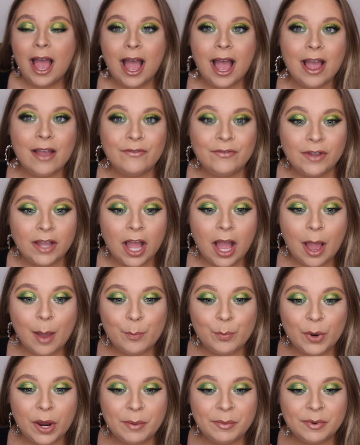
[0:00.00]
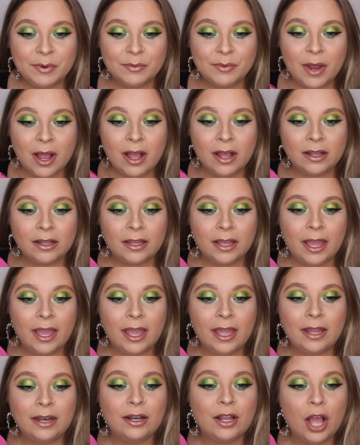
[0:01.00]
I've got Brett Maroc
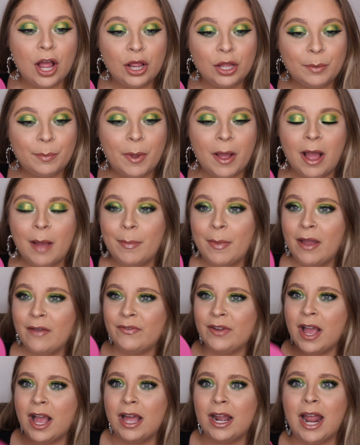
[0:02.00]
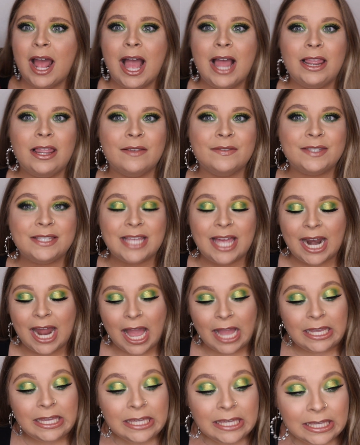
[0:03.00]
and ColourPop. I've got I Love
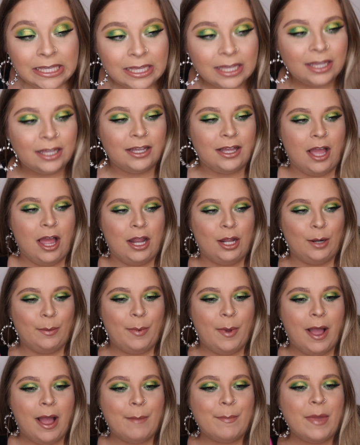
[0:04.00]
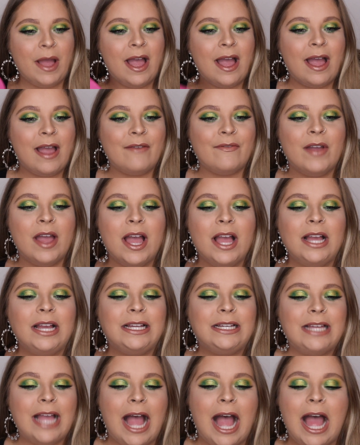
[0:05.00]
Sarai and ColourPop. I've
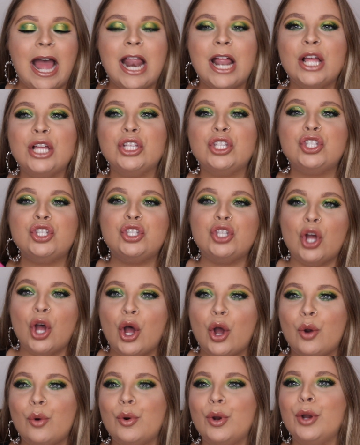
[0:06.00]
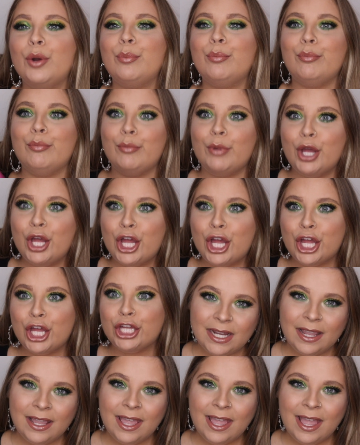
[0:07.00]
got so much.